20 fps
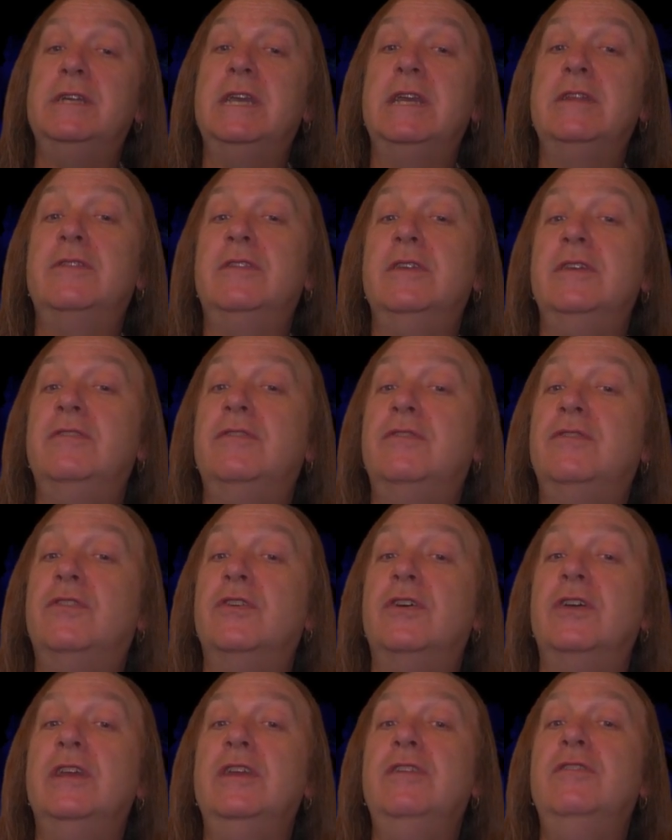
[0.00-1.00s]
You get this
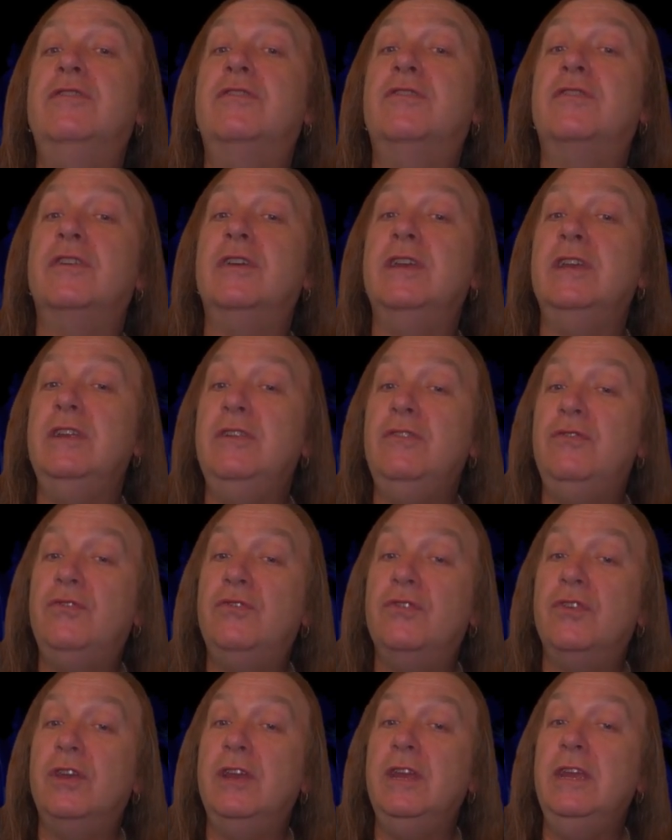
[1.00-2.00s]
D, C,
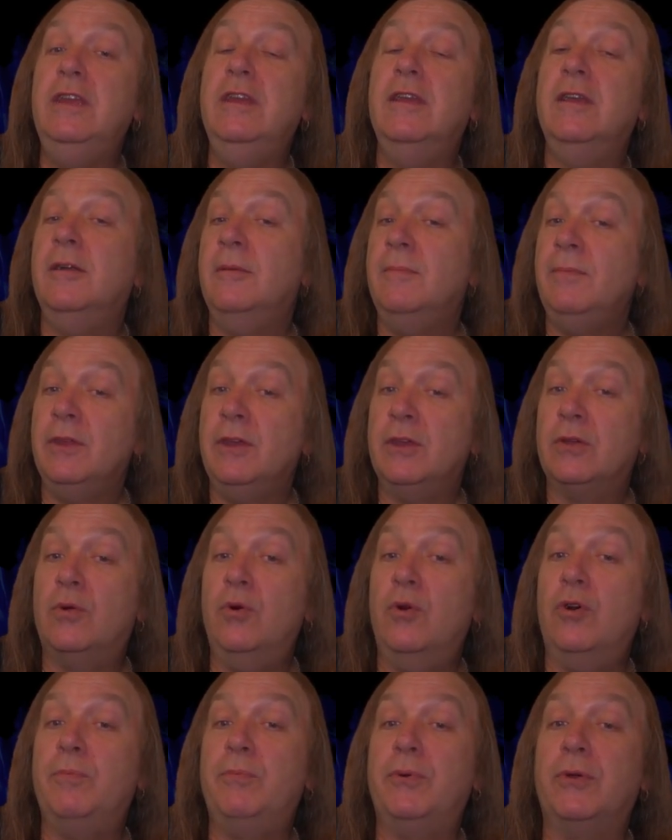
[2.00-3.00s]
G
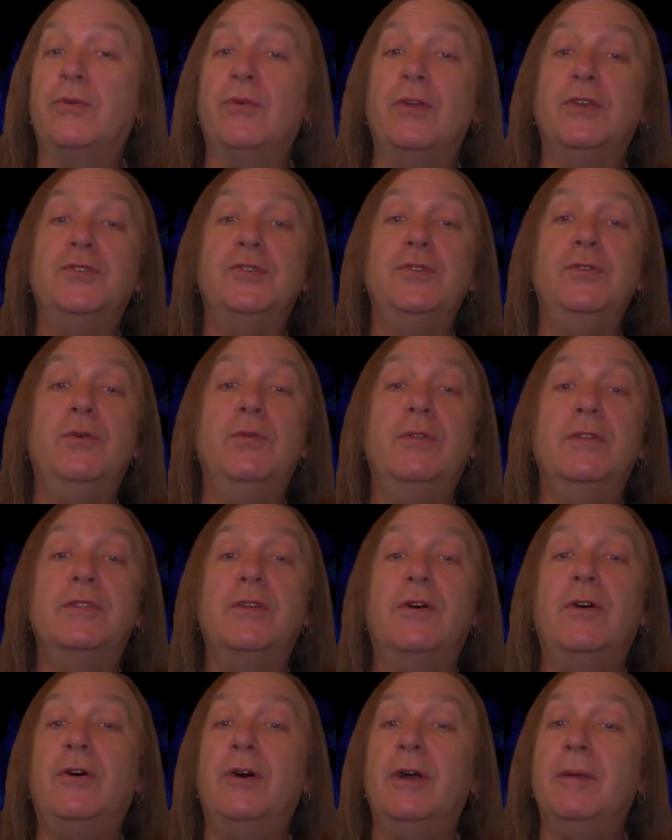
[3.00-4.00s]
chord progression all the
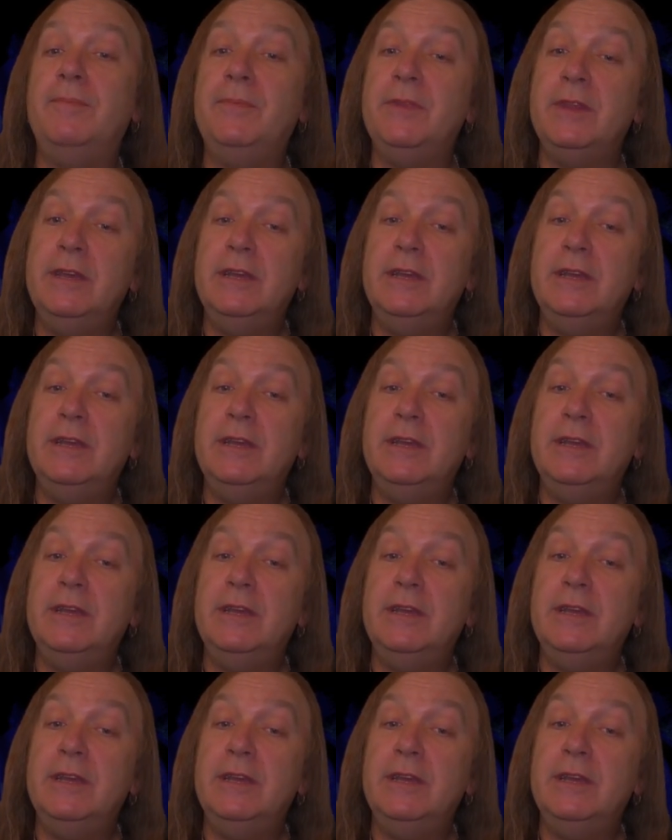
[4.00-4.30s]
time.